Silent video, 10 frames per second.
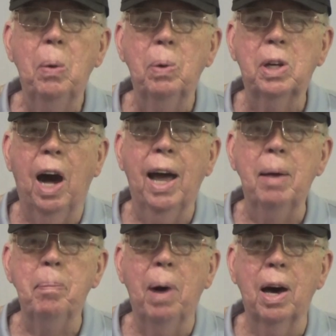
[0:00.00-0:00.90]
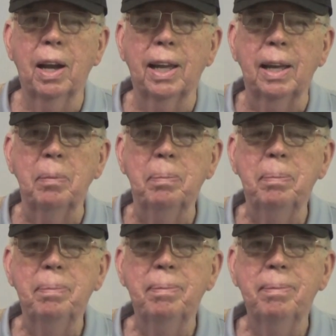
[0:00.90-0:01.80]
which I am modeling.
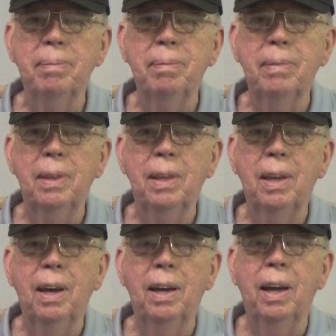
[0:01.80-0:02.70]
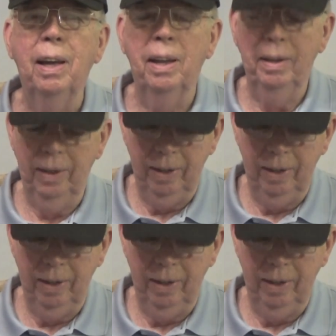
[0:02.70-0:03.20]
And